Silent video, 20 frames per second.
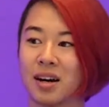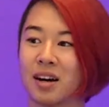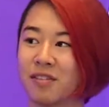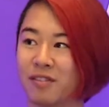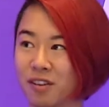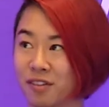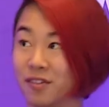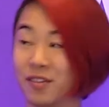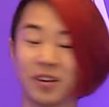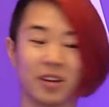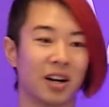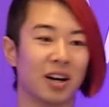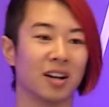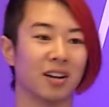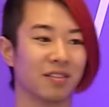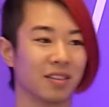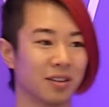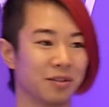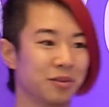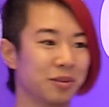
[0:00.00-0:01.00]
fulfill
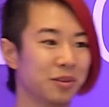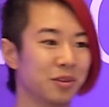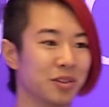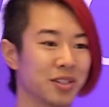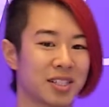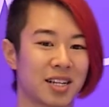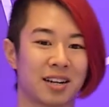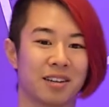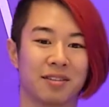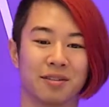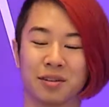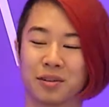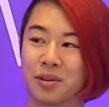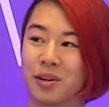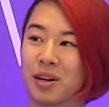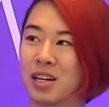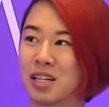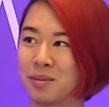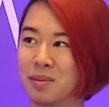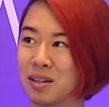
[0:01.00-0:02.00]
all of the rules that it
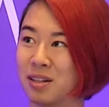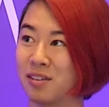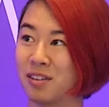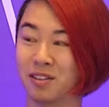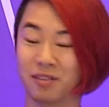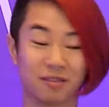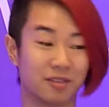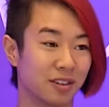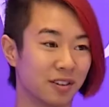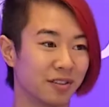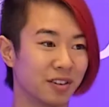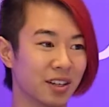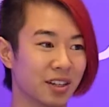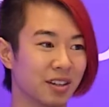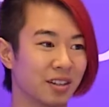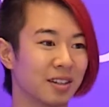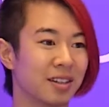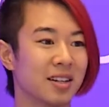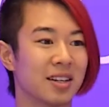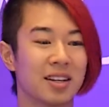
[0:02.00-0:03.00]
requires me to
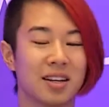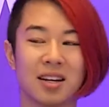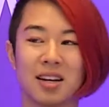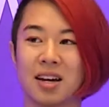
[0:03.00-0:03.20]
fulfill.